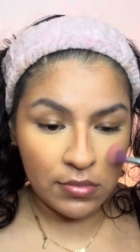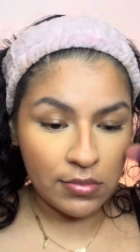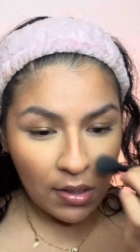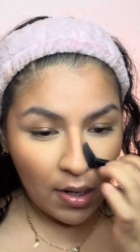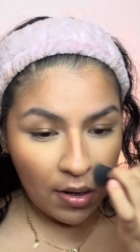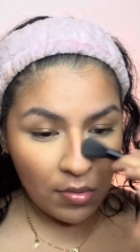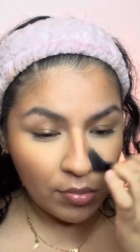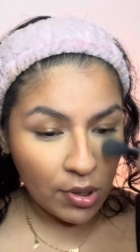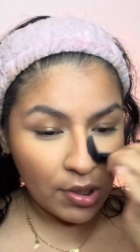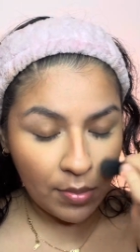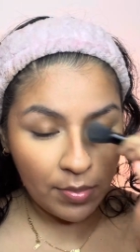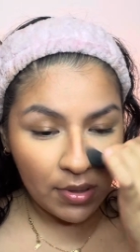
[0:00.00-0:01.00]
Now I'm
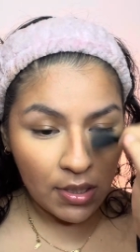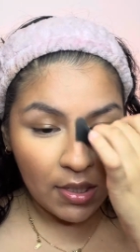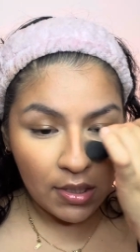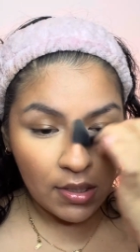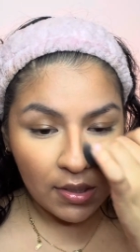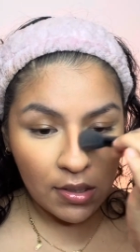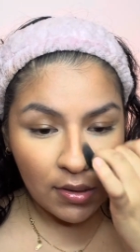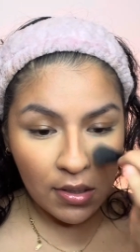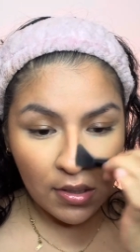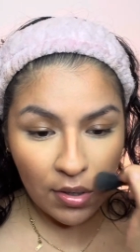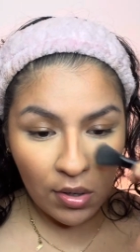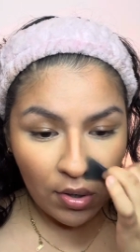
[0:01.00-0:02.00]
gonna blend
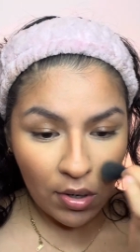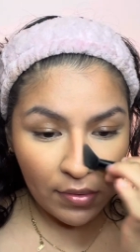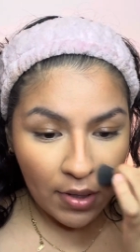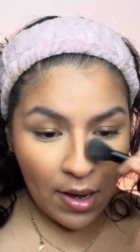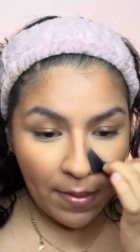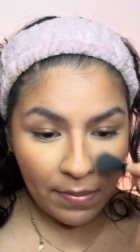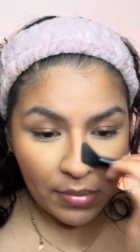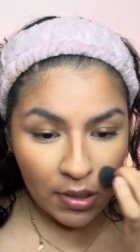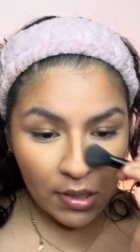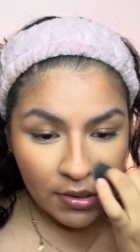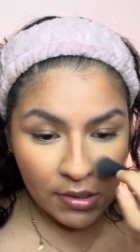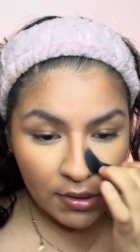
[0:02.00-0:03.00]
all that
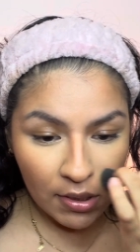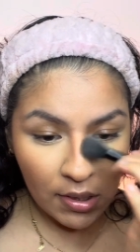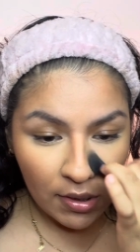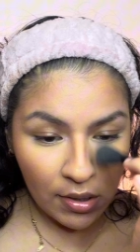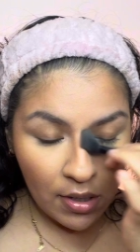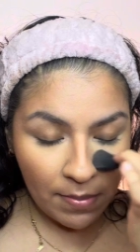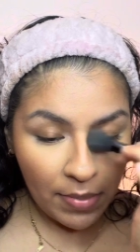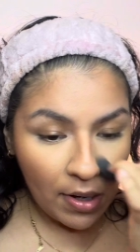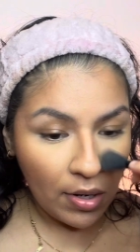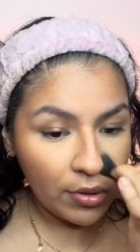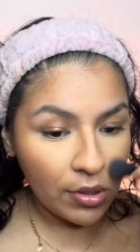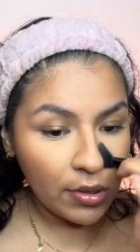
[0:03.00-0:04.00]
concealer and
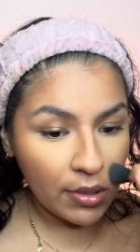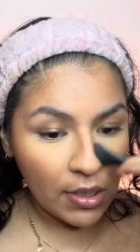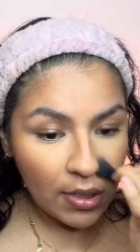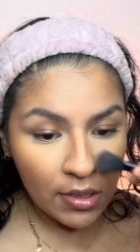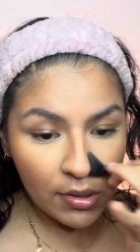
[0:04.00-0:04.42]
powder that